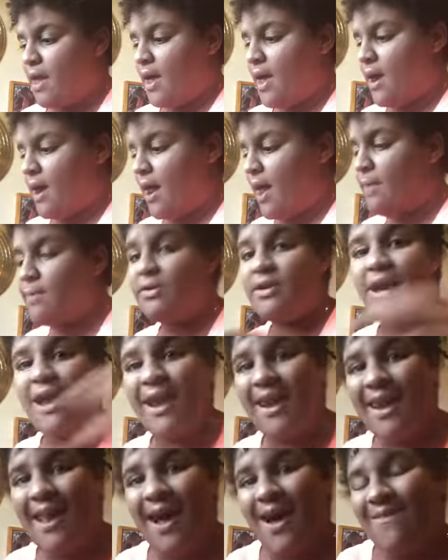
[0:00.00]
And I
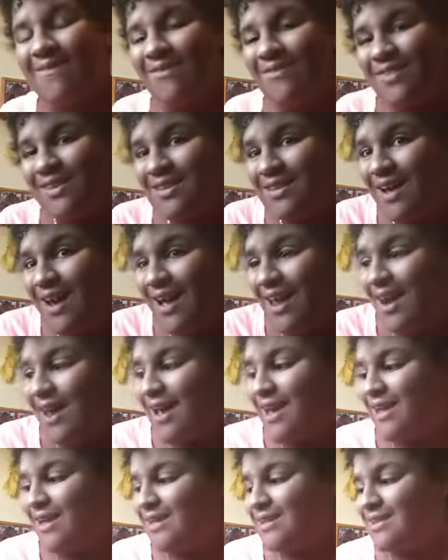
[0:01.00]
absolutely love this
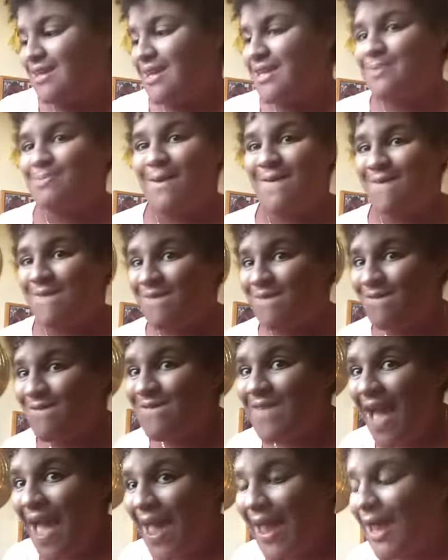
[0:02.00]
highlight. It's my
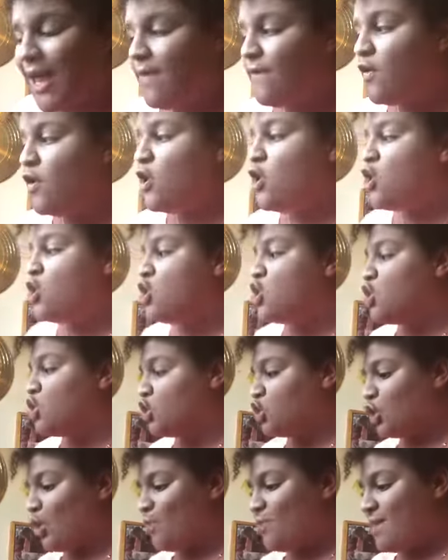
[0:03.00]
fave.
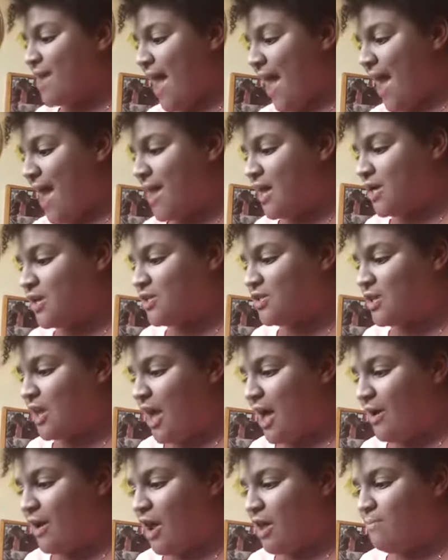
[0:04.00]
So next,
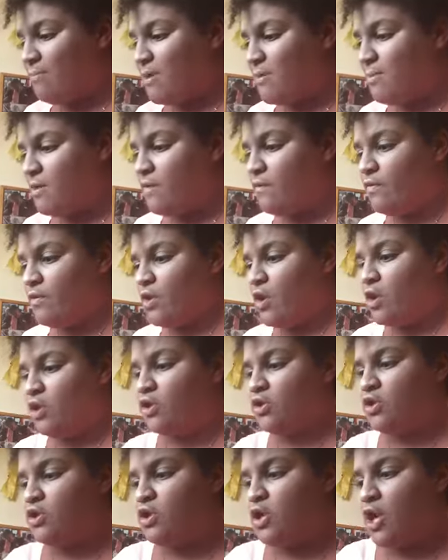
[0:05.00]
I'm going to be moving
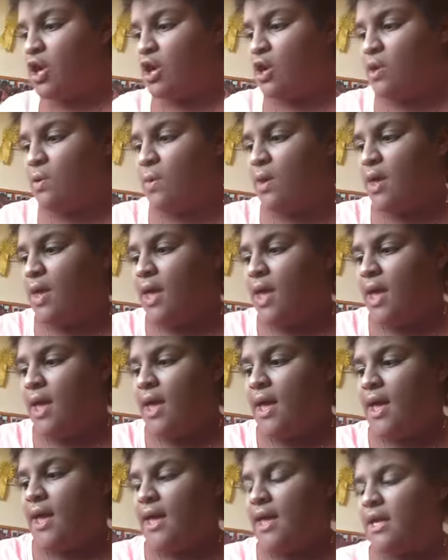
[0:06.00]
on to
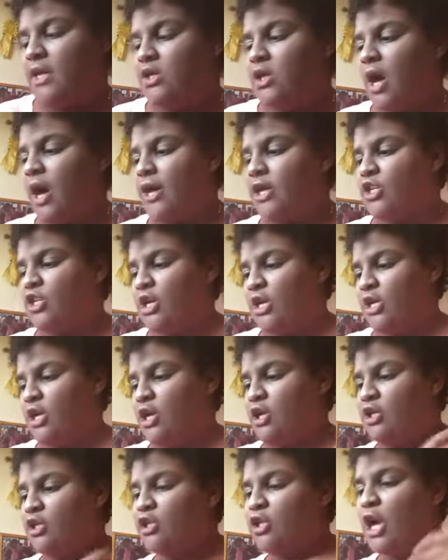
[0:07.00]
is
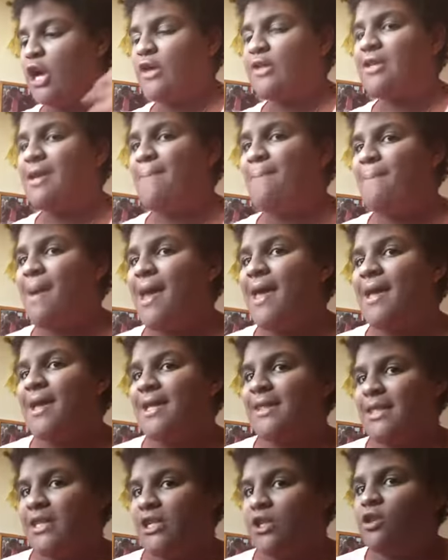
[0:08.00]
eyeshadow. So to
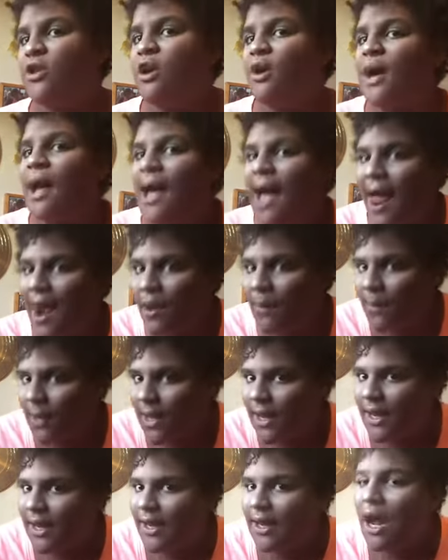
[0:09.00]
make this look
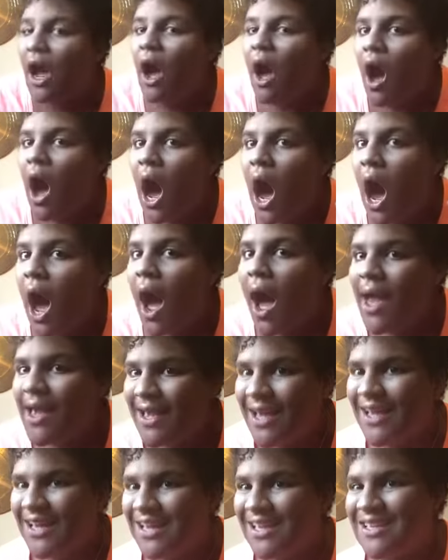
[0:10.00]
Halloween,
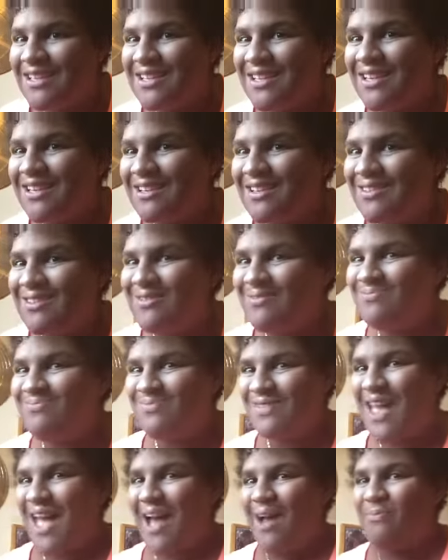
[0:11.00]
it is,
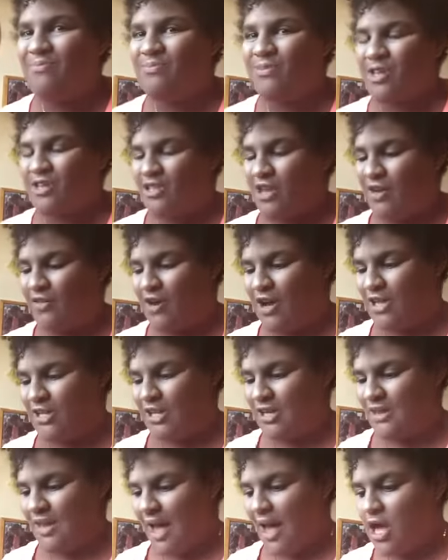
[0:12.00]
yeah, so I've got
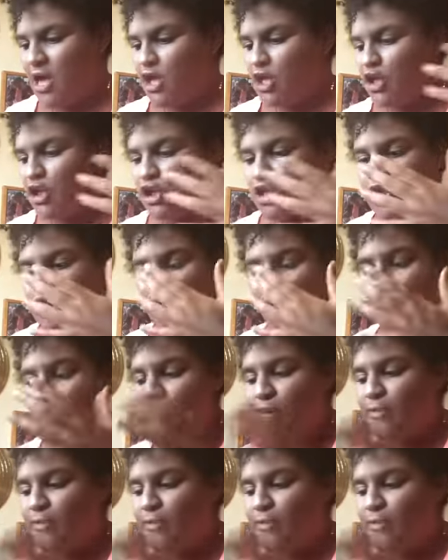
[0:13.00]
to do that. So,